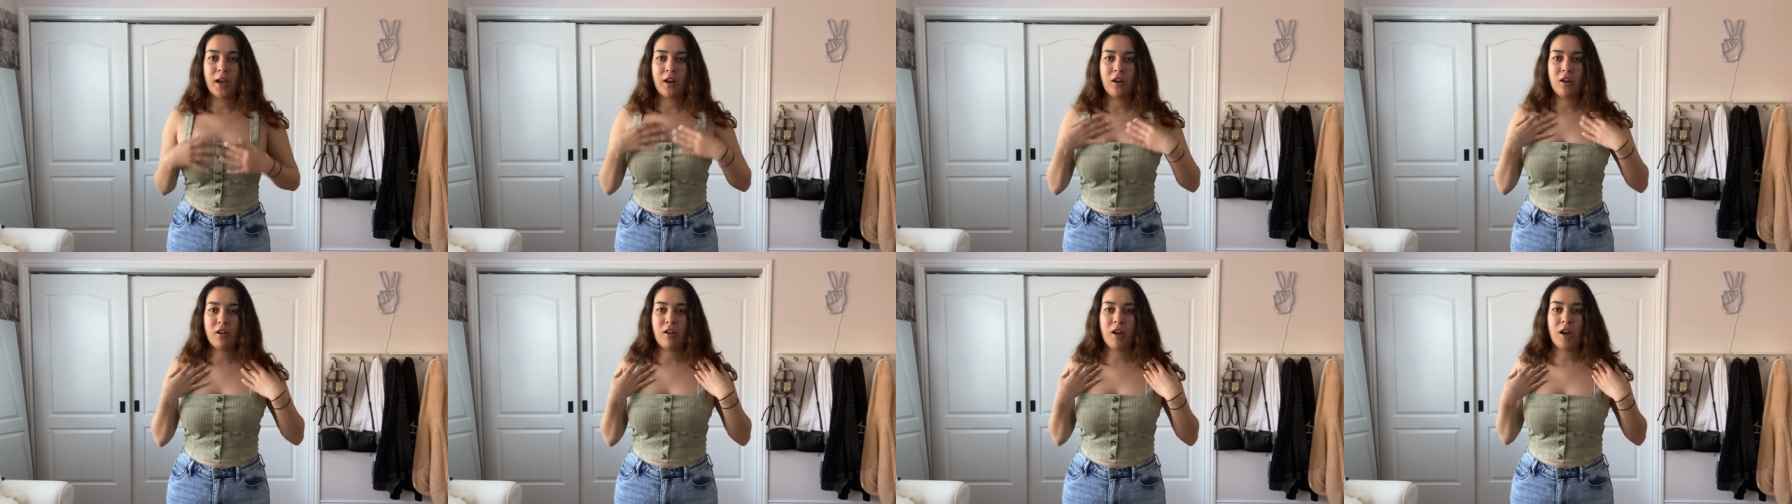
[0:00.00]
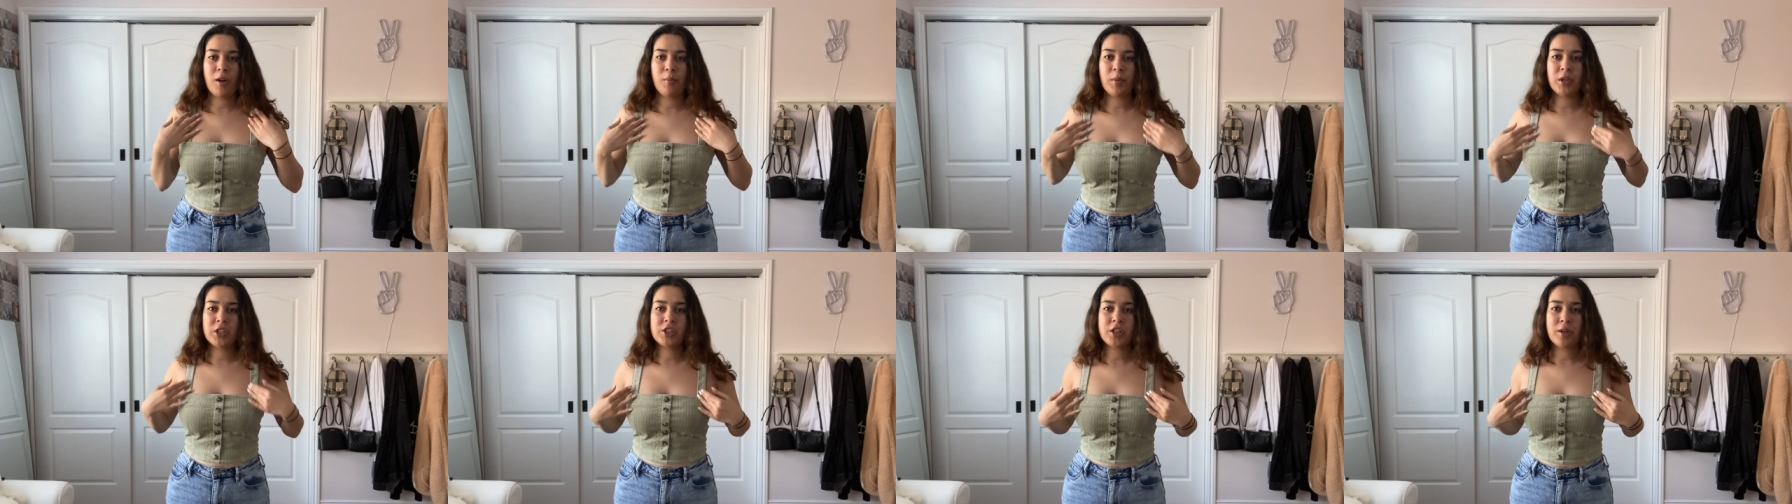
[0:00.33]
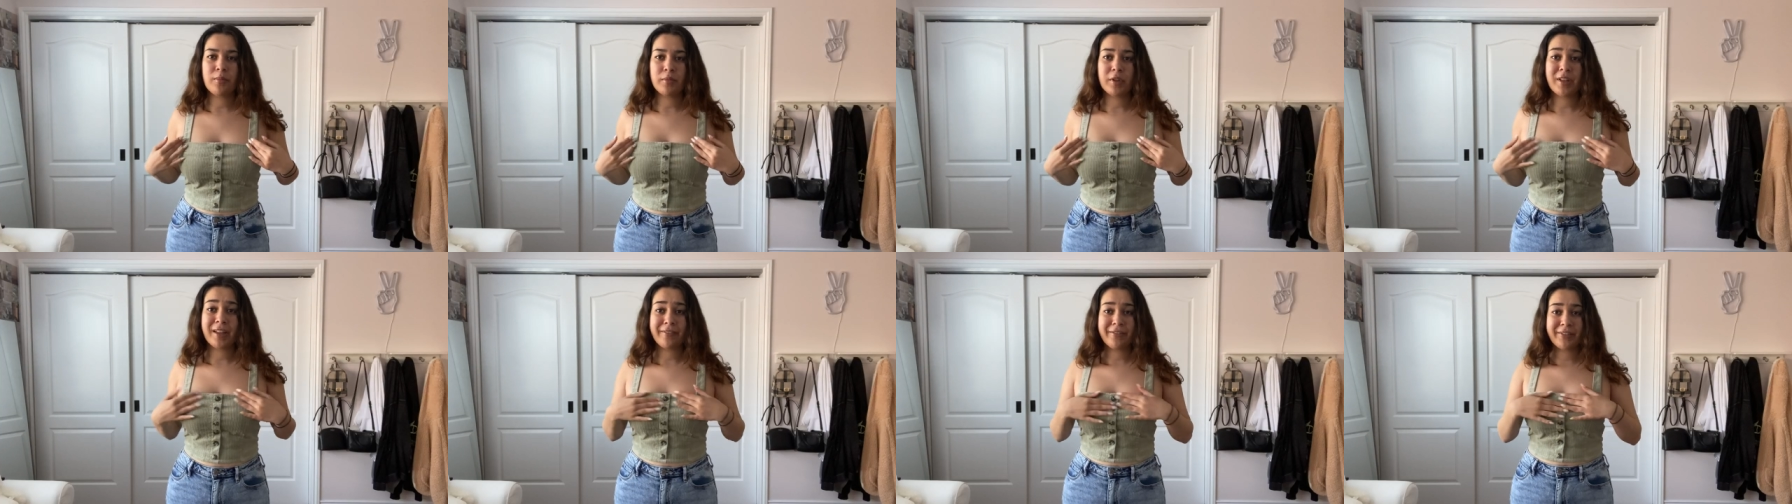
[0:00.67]
don't know how much
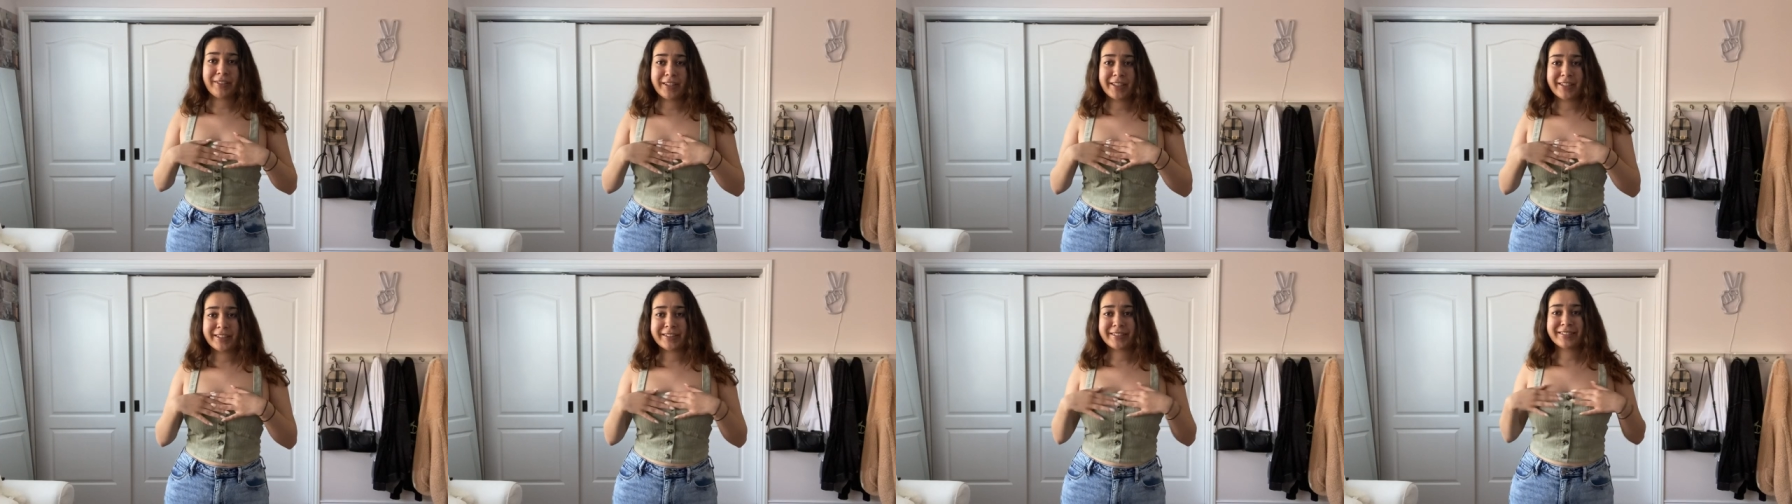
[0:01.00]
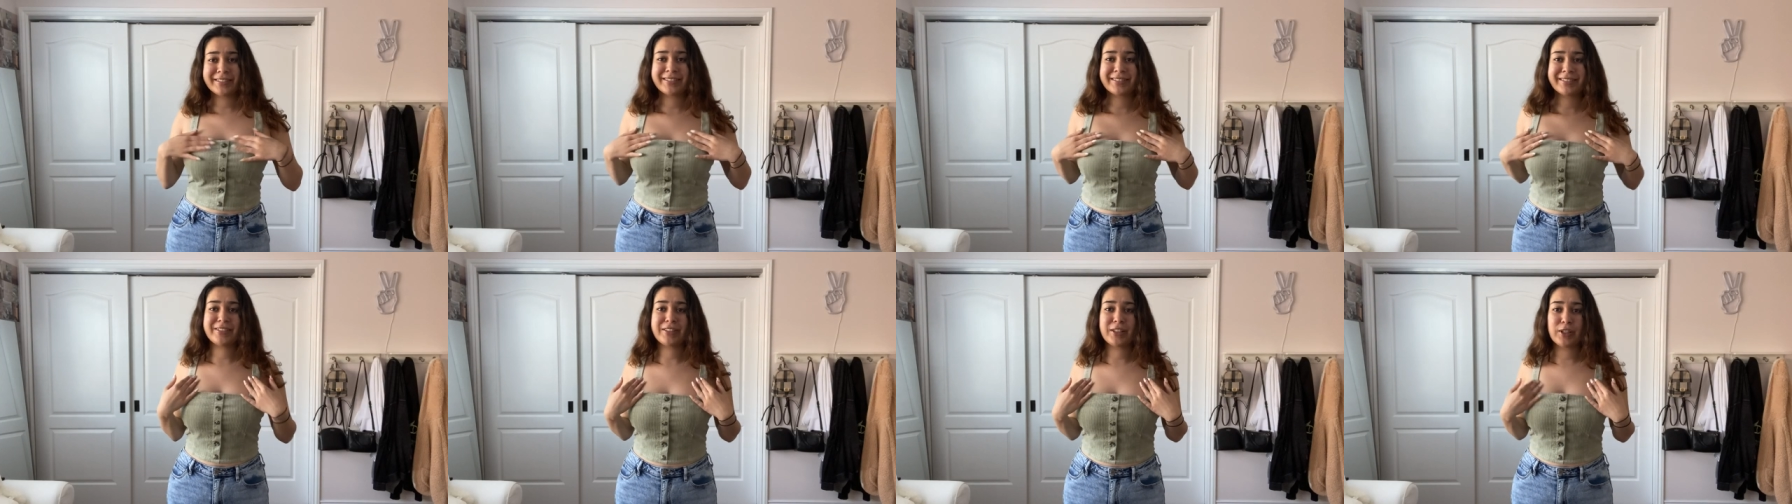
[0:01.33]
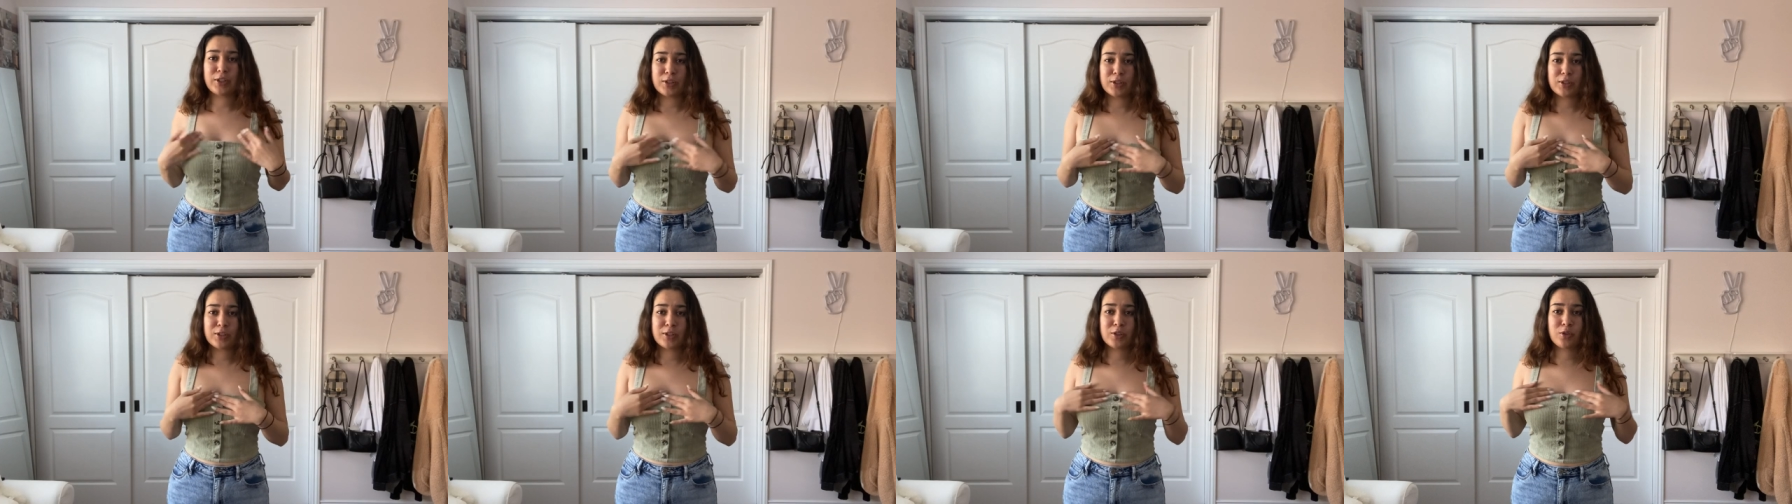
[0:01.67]
I'm loving the
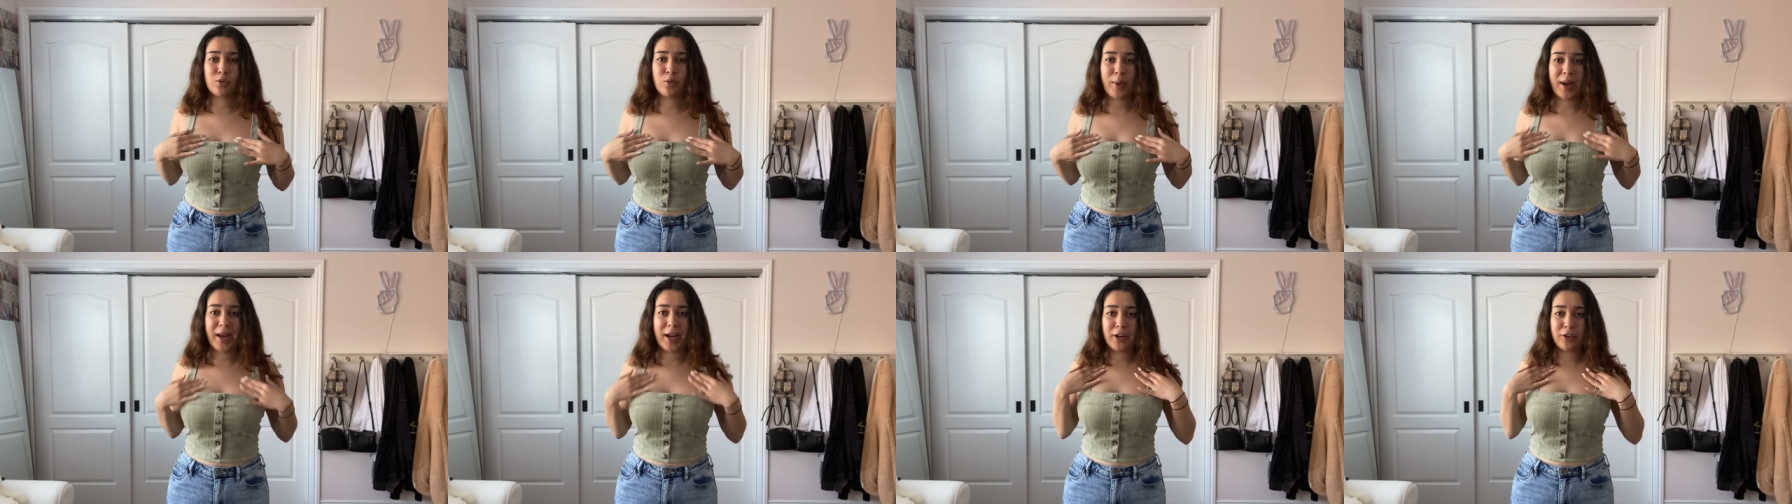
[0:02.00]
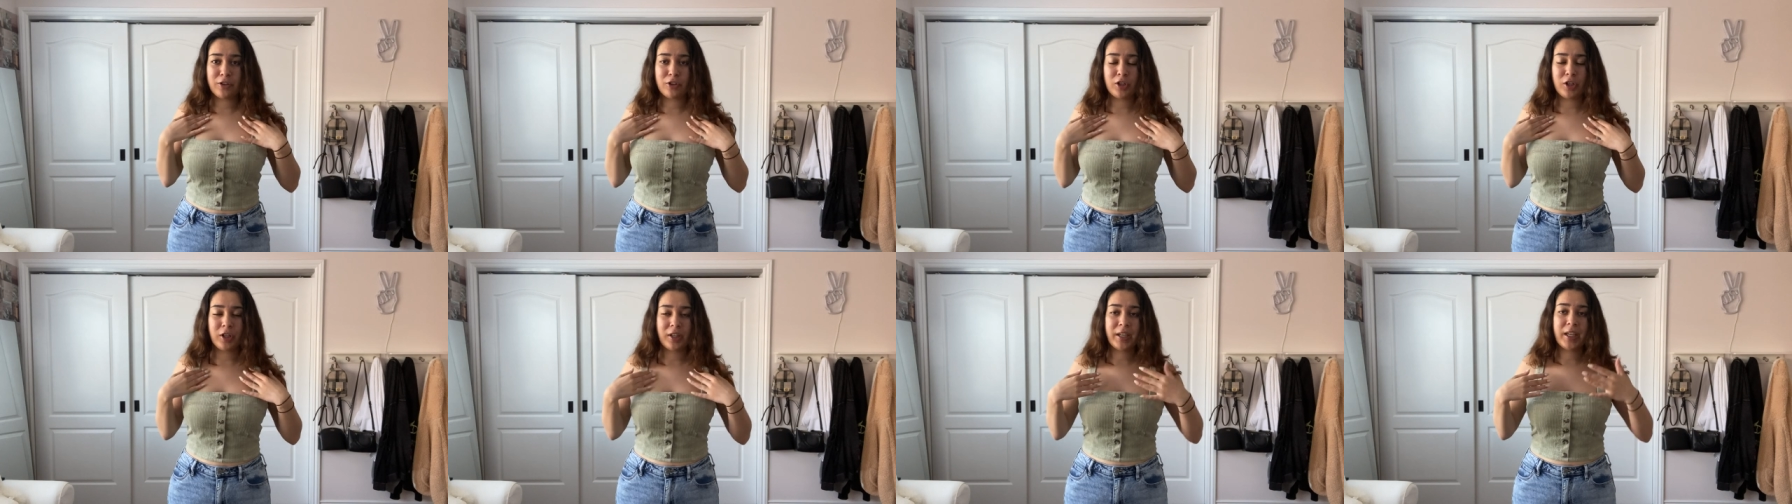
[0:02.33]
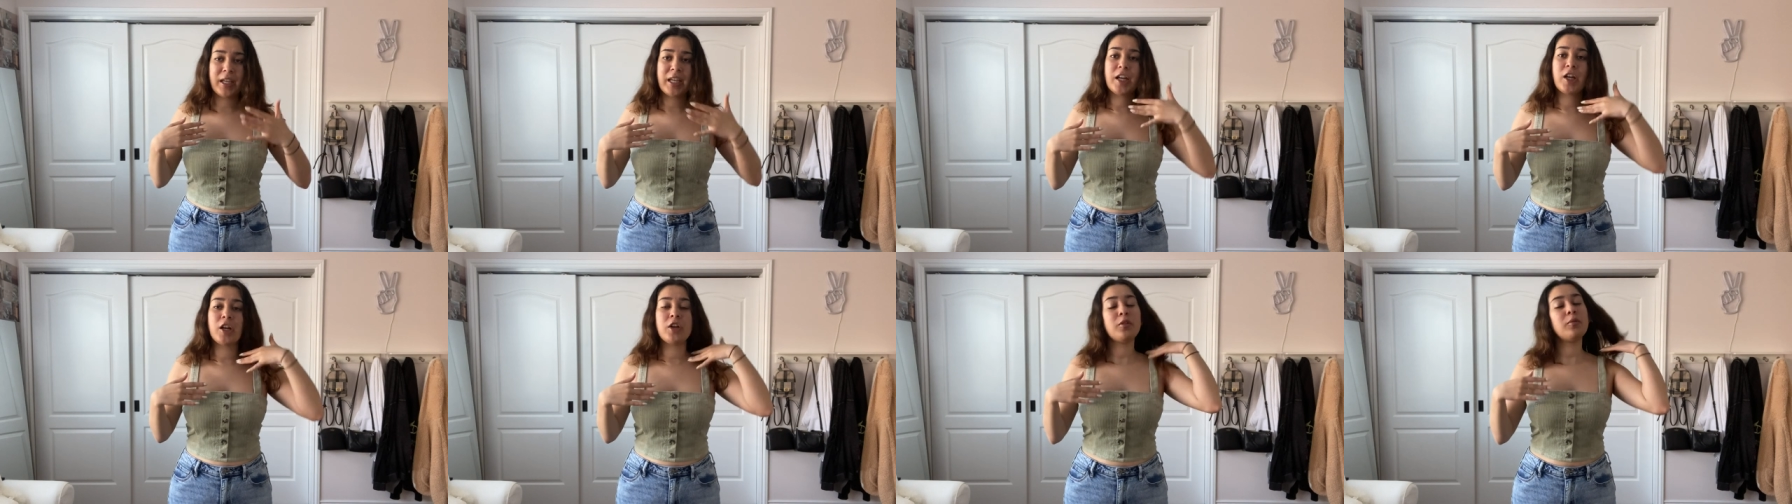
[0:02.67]
square look
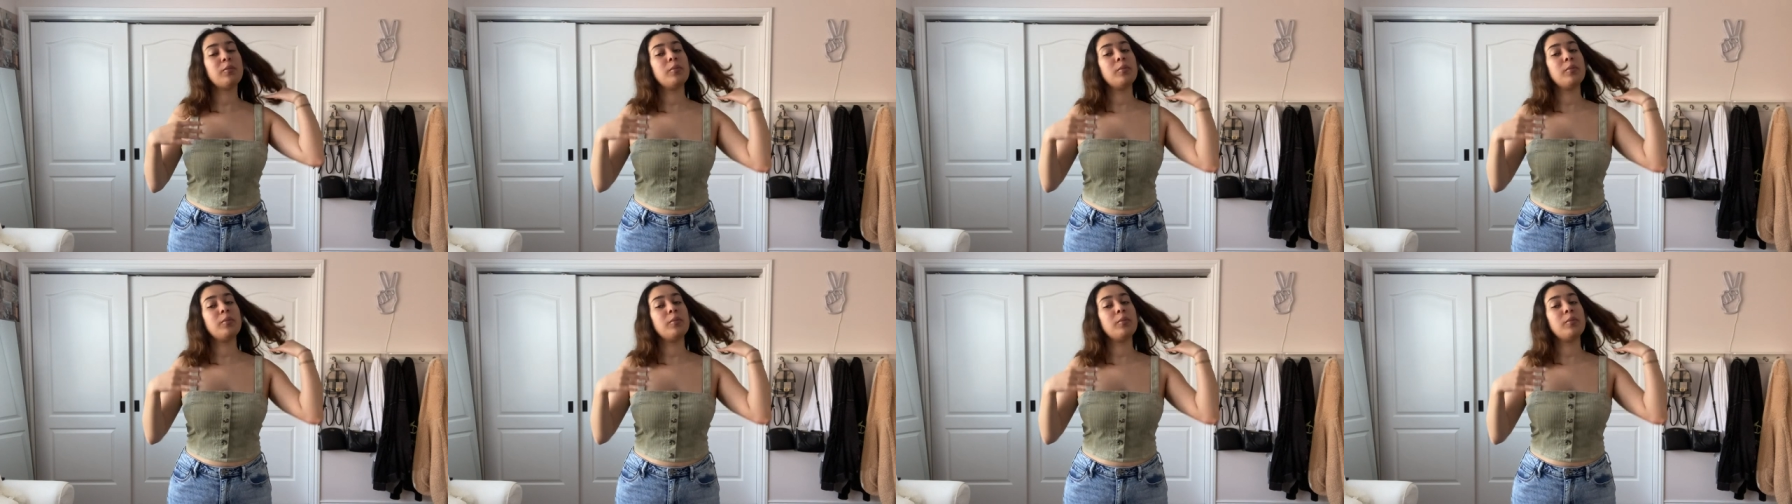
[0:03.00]
here,